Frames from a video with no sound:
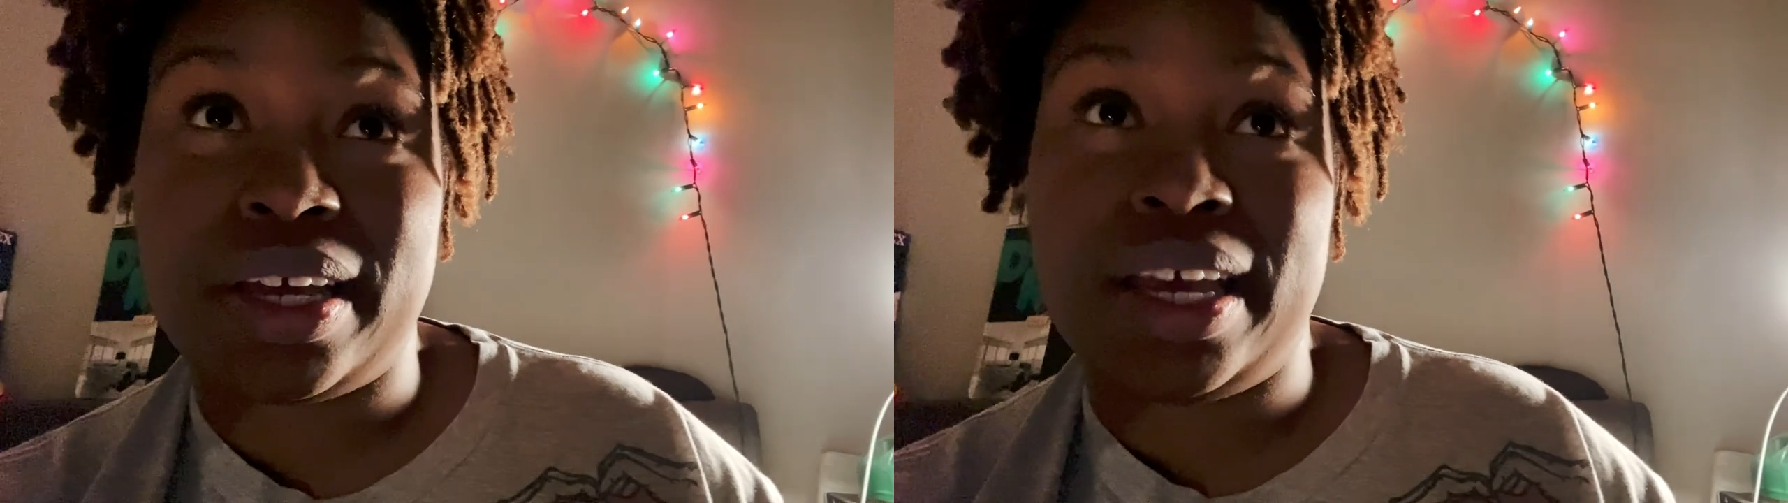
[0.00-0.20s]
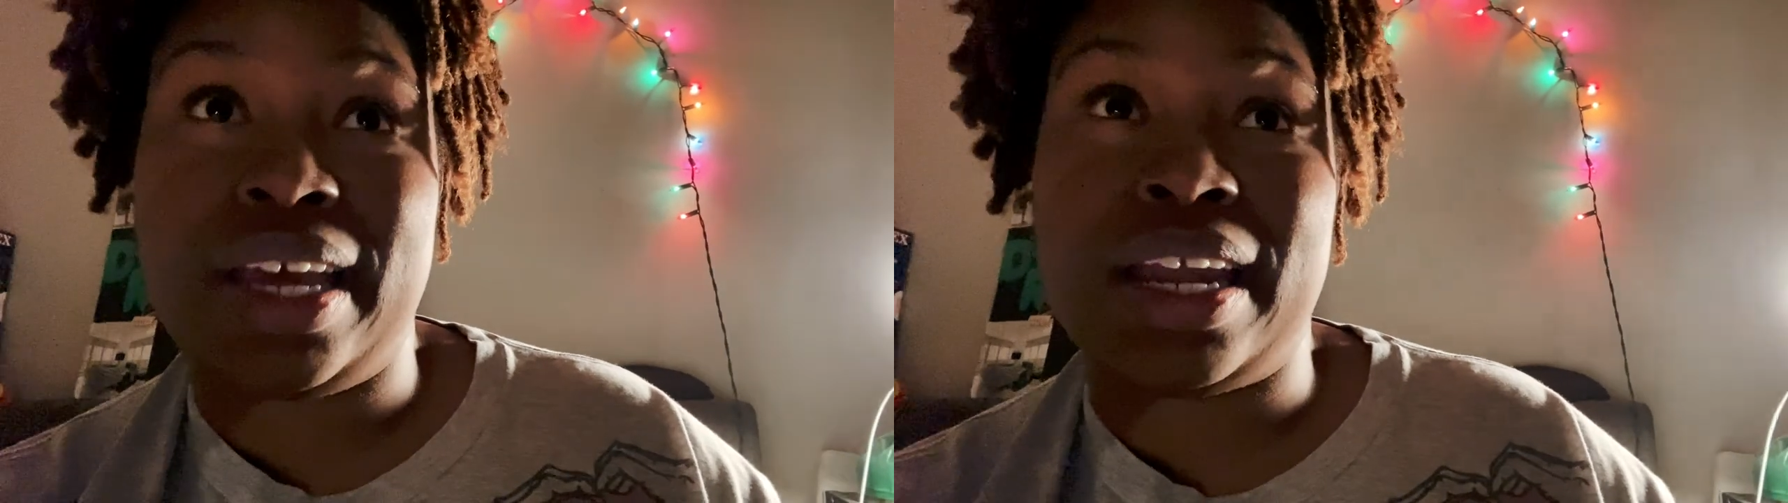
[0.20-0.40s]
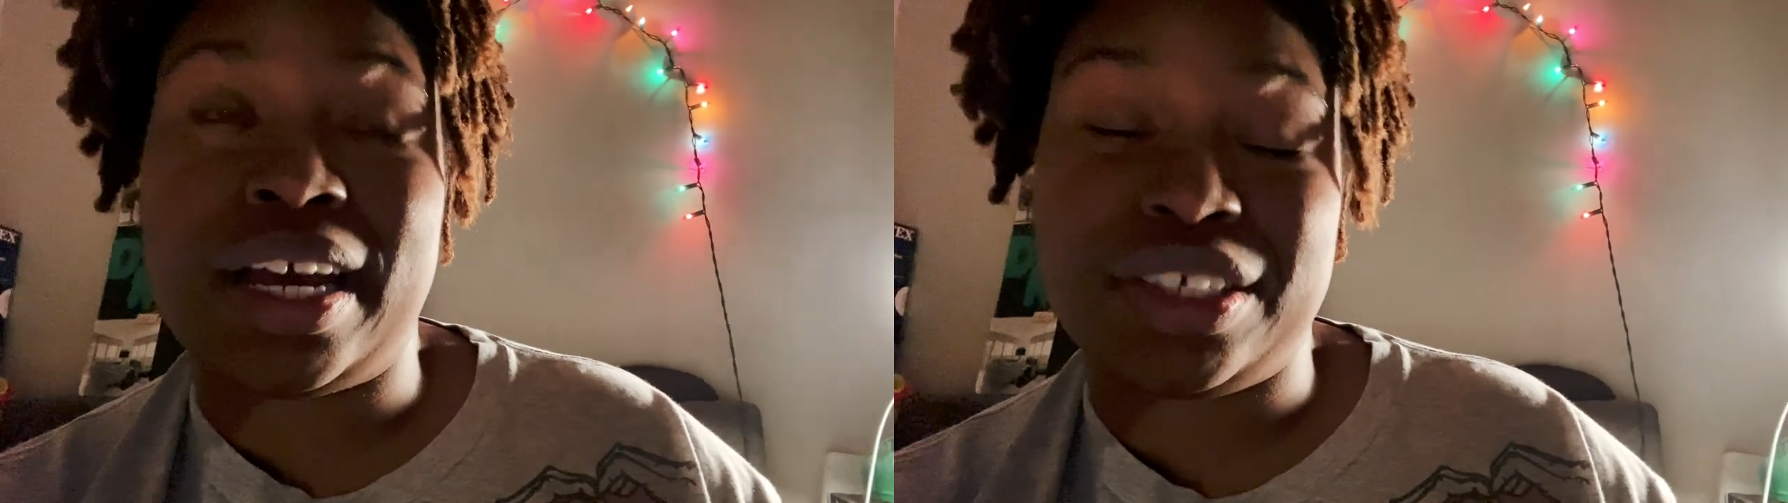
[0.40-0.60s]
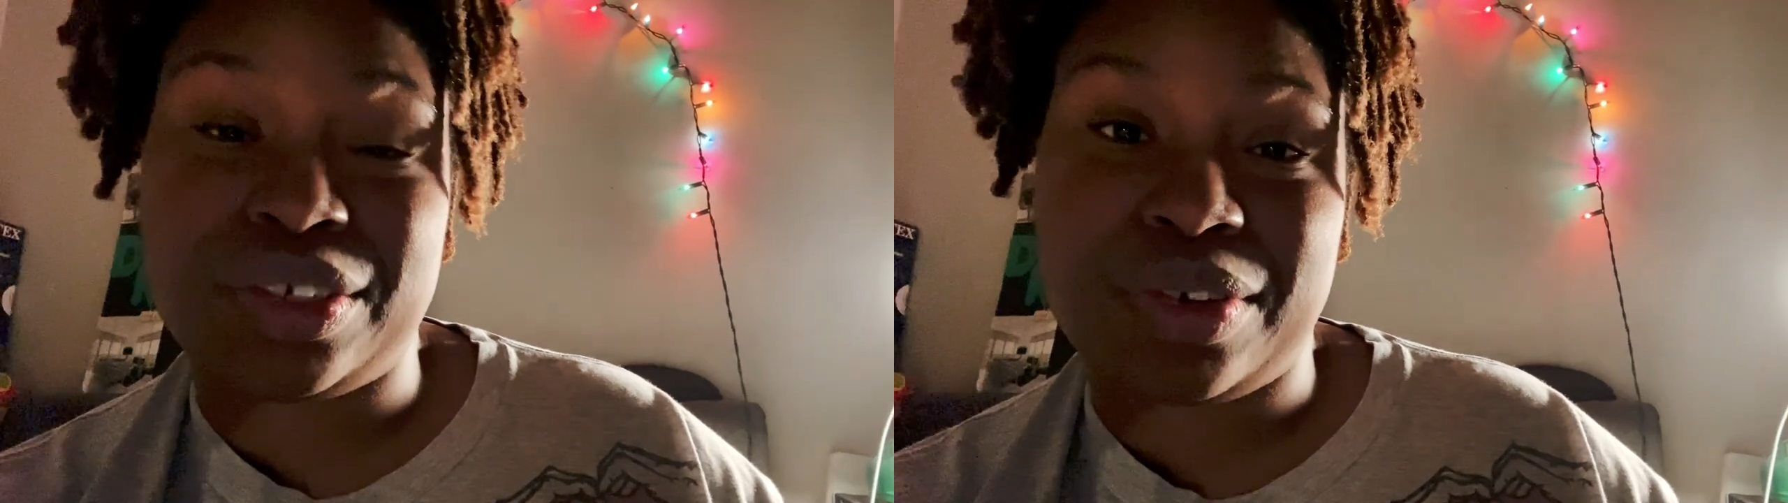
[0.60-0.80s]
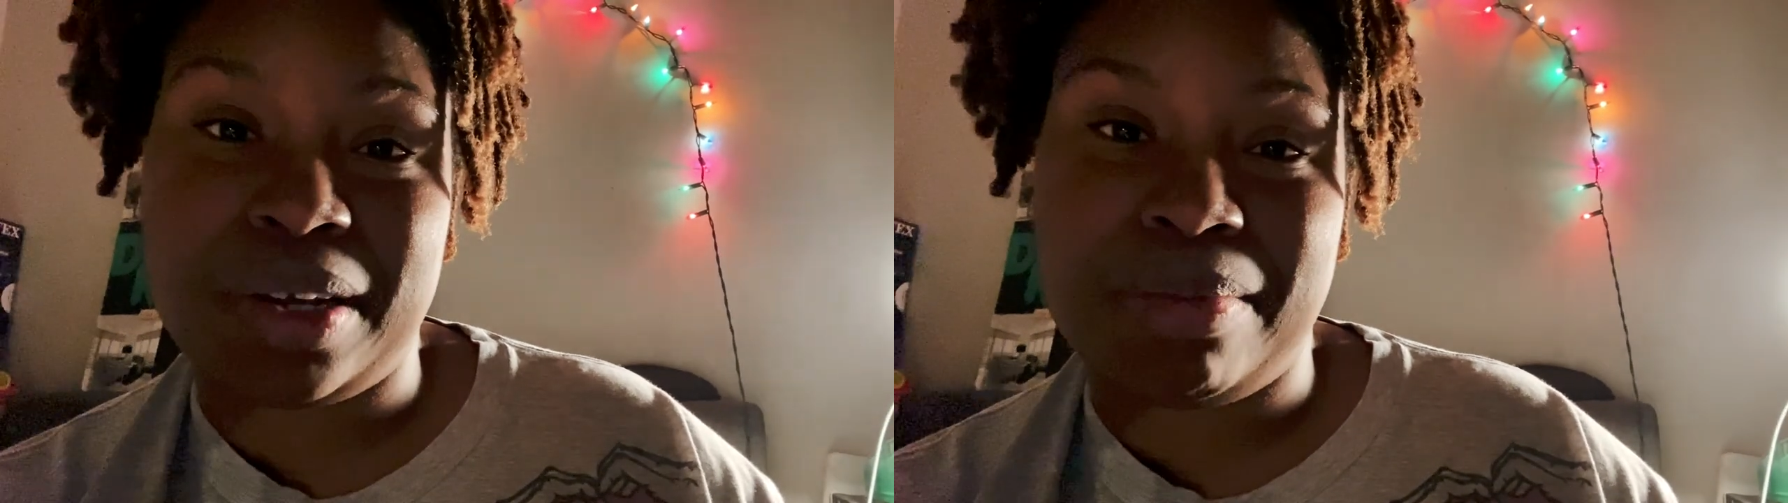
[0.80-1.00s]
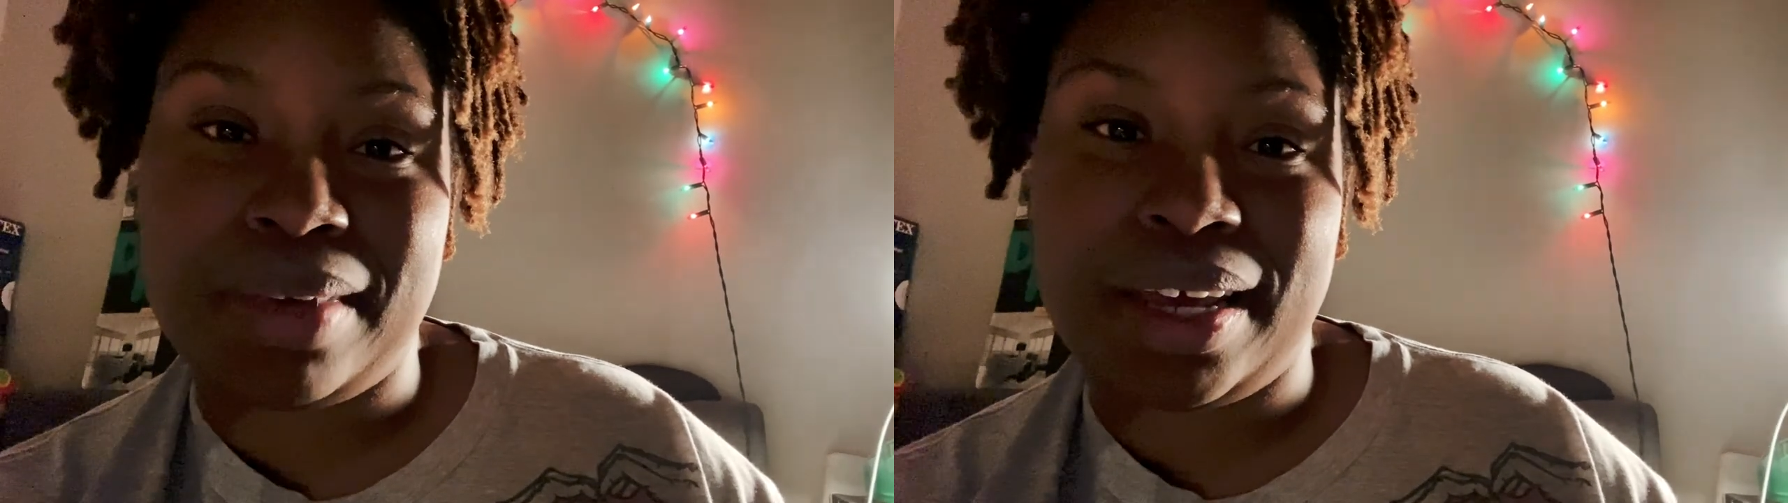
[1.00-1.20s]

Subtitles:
and ice cream.